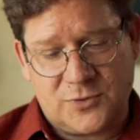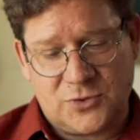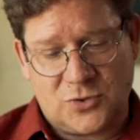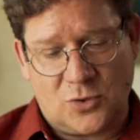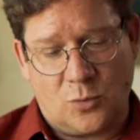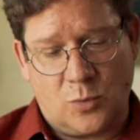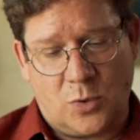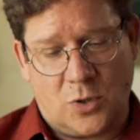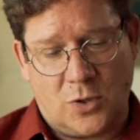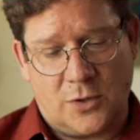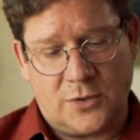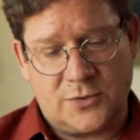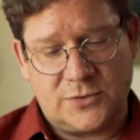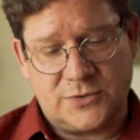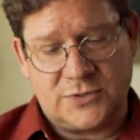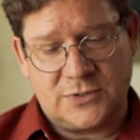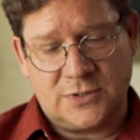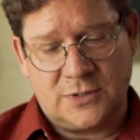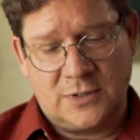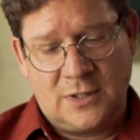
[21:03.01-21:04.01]
to
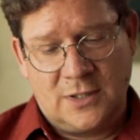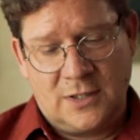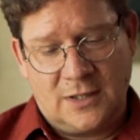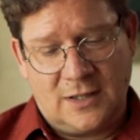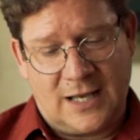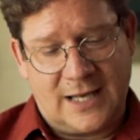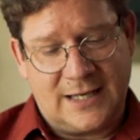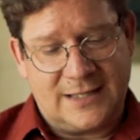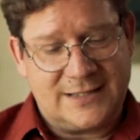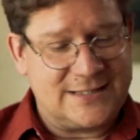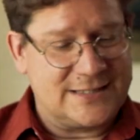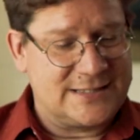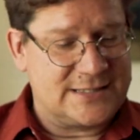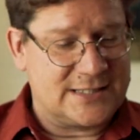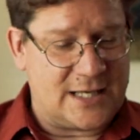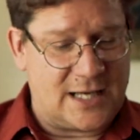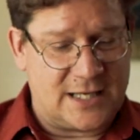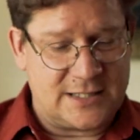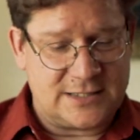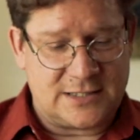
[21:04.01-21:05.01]
words like
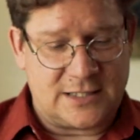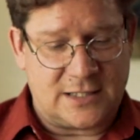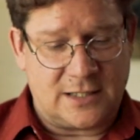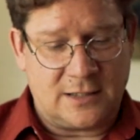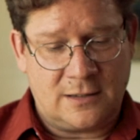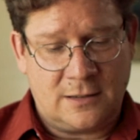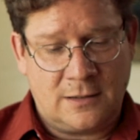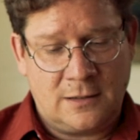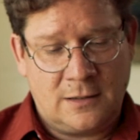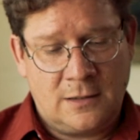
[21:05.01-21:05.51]
disgusting